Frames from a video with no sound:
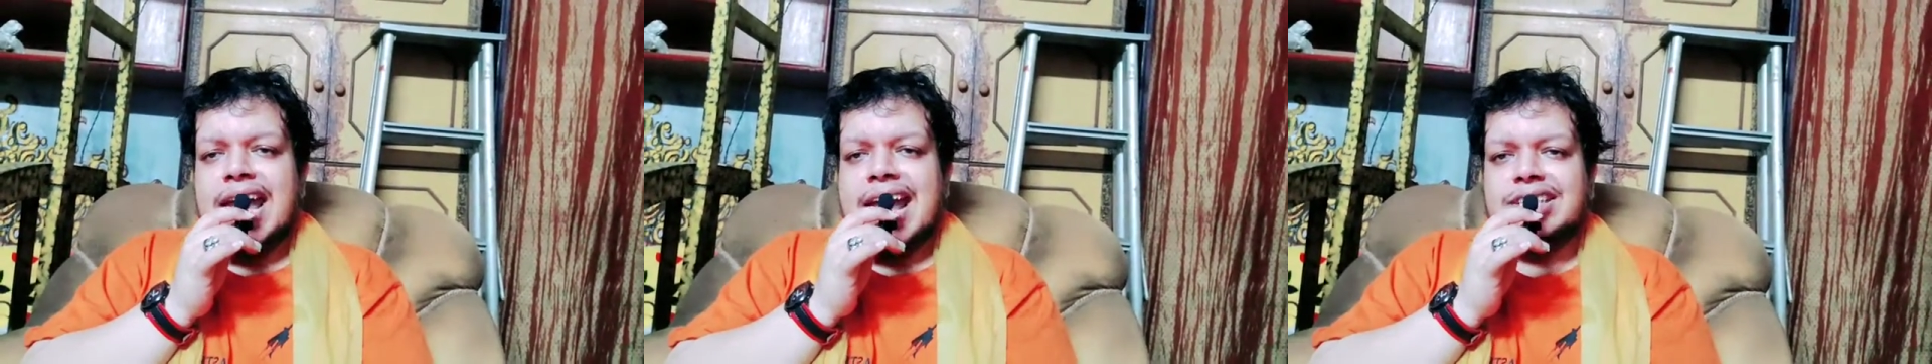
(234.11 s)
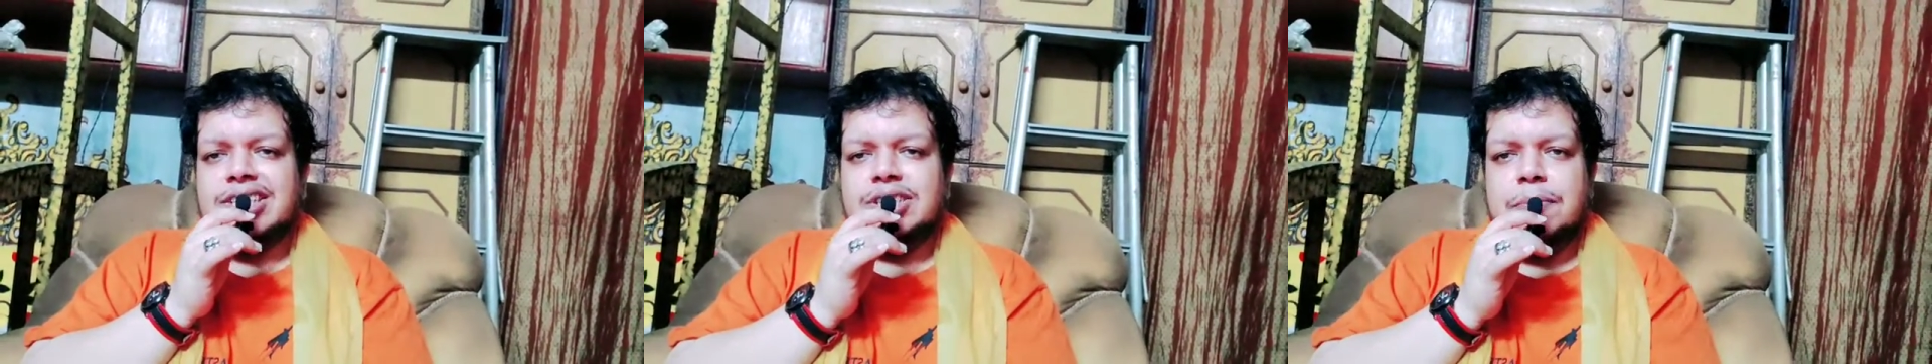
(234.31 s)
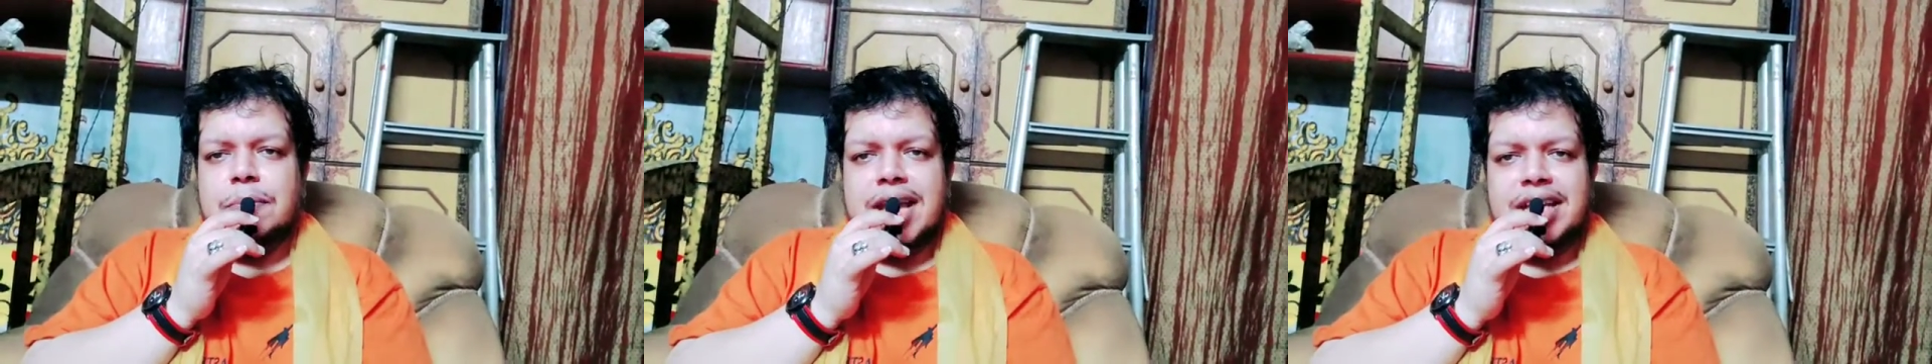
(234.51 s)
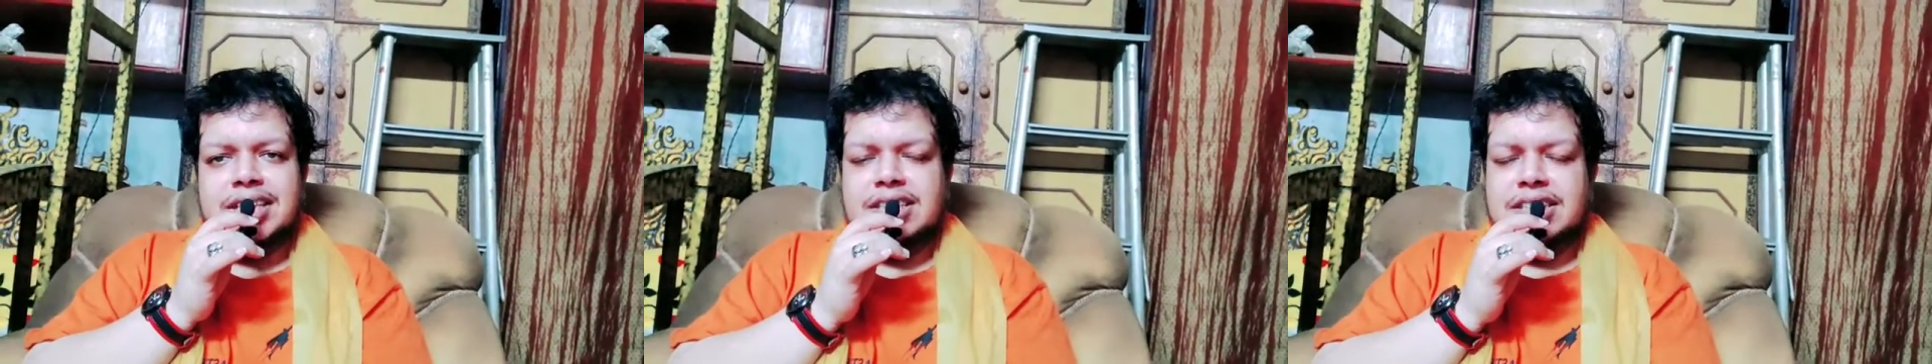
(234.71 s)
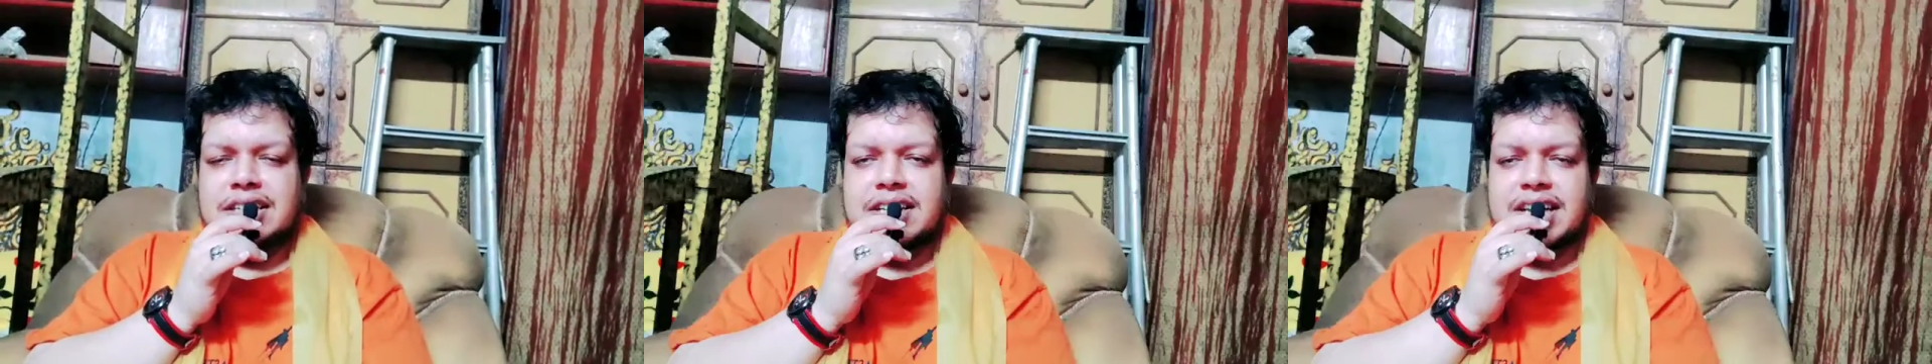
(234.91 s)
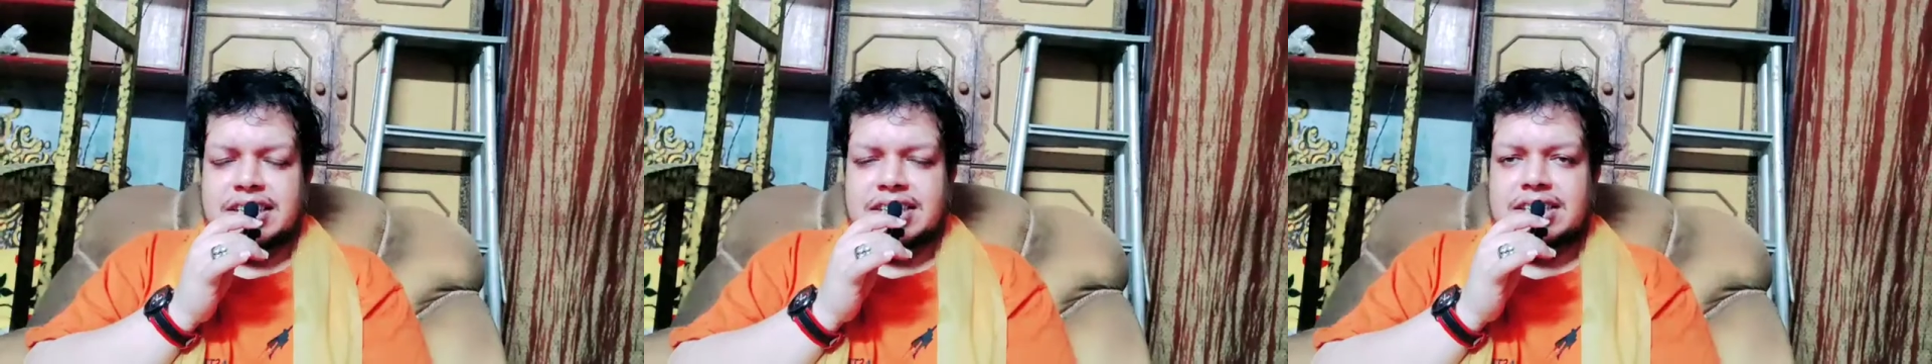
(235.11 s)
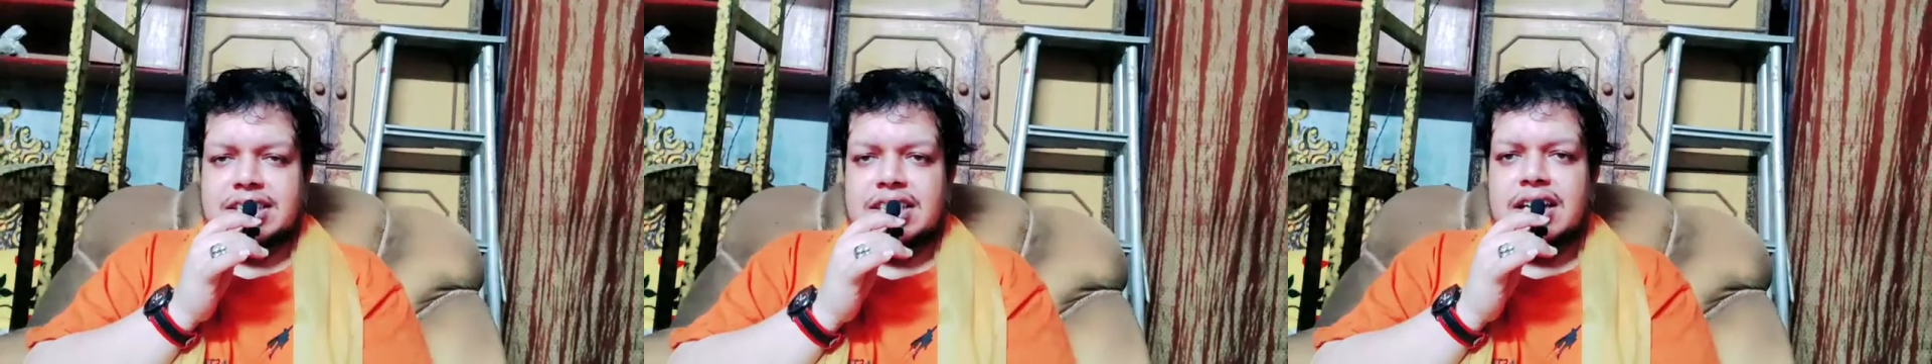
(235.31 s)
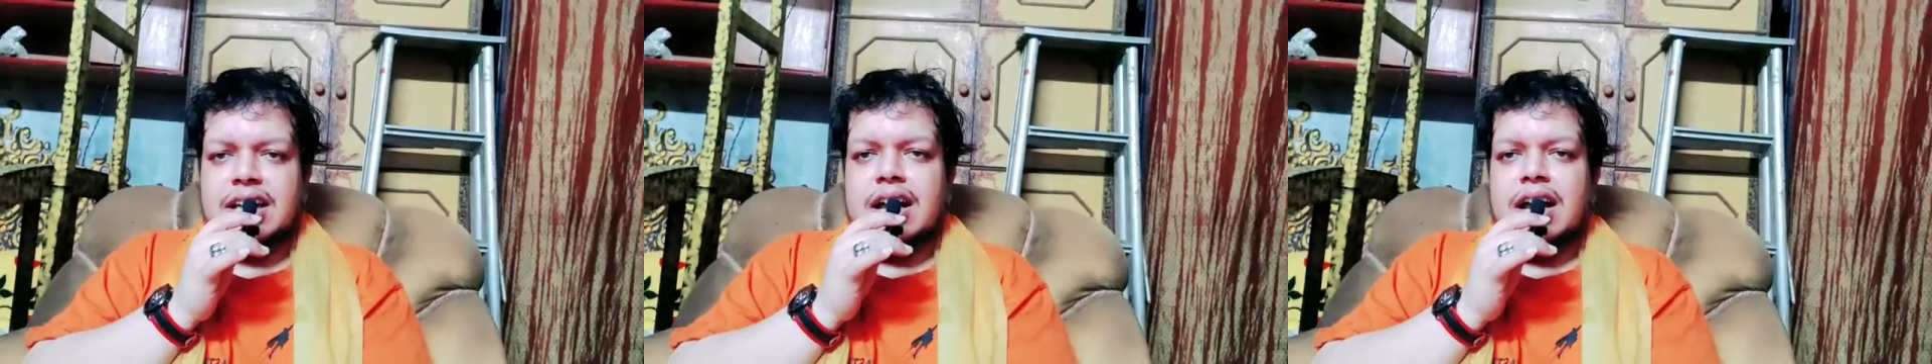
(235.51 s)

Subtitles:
X-Men series,